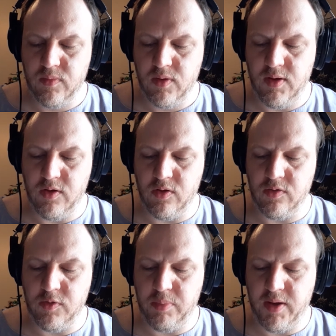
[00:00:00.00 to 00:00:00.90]
He learned
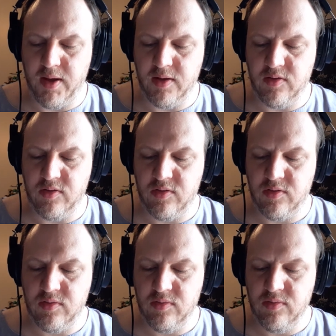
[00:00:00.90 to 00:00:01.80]
the plats,
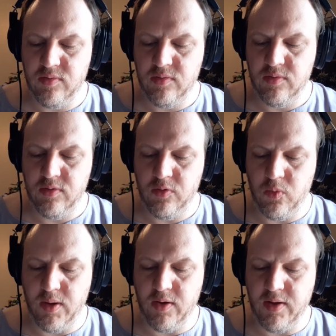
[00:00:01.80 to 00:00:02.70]

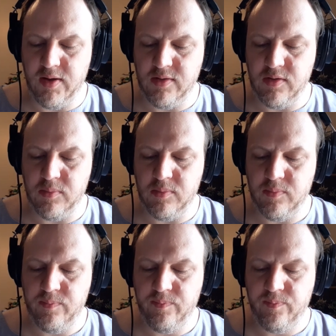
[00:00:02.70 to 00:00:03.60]
where to hit them,
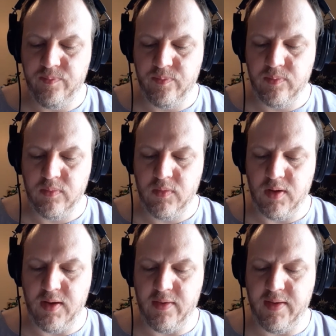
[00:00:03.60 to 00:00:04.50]
and
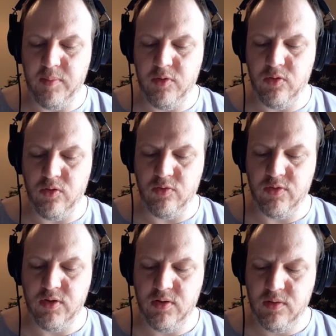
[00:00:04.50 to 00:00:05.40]
how they moved,
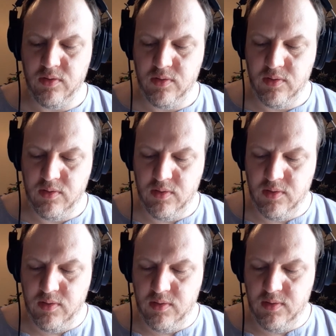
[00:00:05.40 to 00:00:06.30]

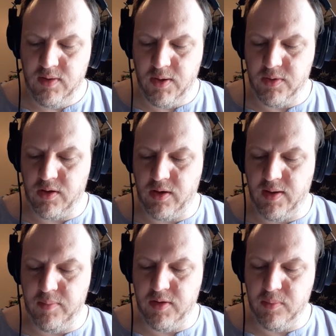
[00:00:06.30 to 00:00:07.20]
how to
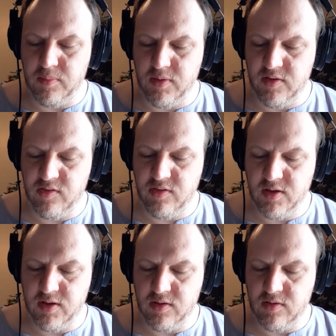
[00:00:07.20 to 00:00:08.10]
climb them in
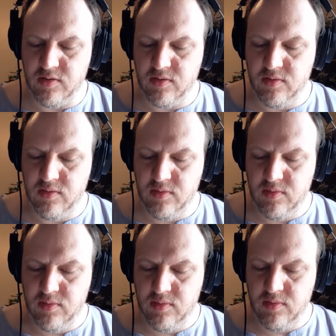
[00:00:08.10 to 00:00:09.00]
seconds,
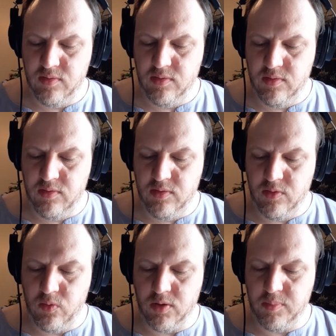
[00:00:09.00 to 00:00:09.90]

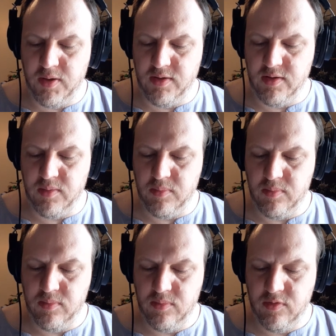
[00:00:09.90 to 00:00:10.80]
what made them
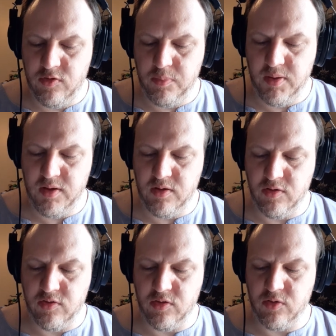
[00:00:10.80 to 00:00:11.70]
spin a
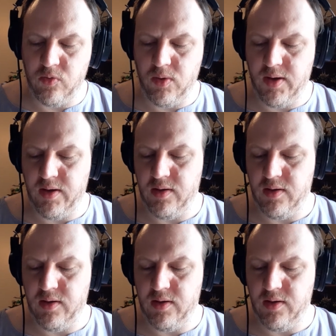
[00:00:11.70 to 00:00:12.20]
certain way,